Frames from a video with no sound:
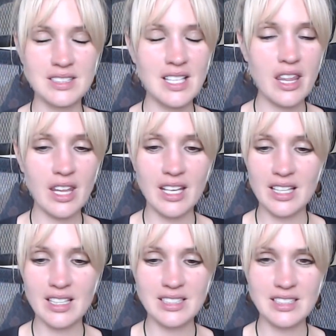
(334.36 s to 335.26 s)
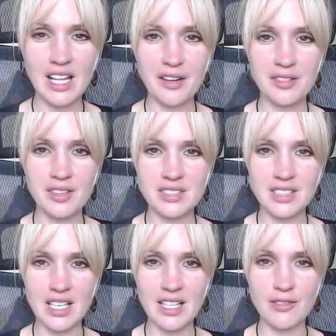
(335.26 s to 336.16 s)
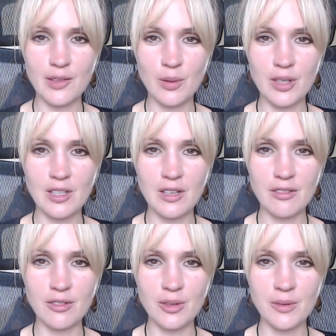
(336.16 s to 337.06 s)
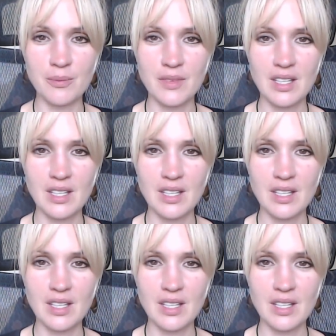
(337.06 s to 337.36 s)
There's nothing in this life that's going to give you what you look for.